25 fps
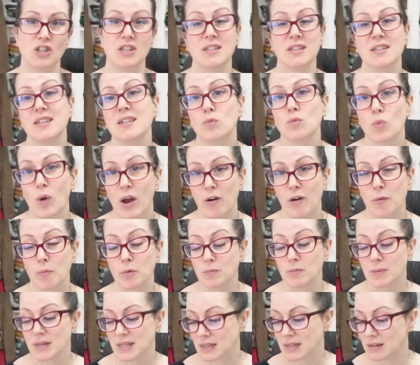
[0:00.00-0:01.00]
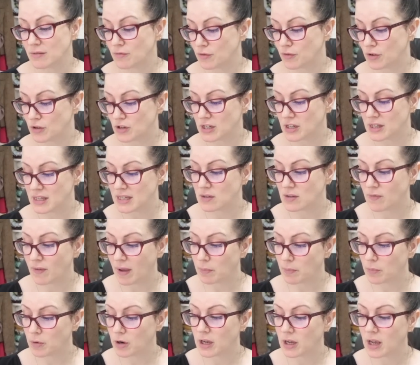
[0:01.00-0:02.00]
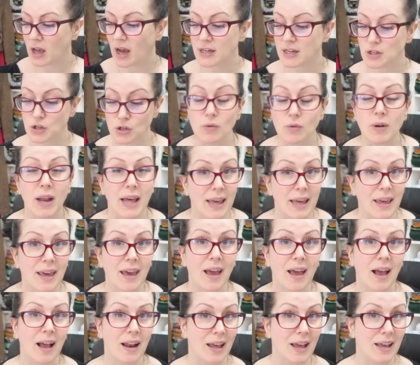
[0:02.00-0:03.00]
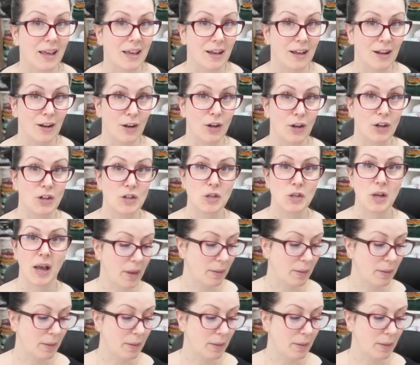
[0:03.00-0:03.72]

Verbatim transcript: this is wearable muslin fodder, this fabric. I do like it. I like it a lot.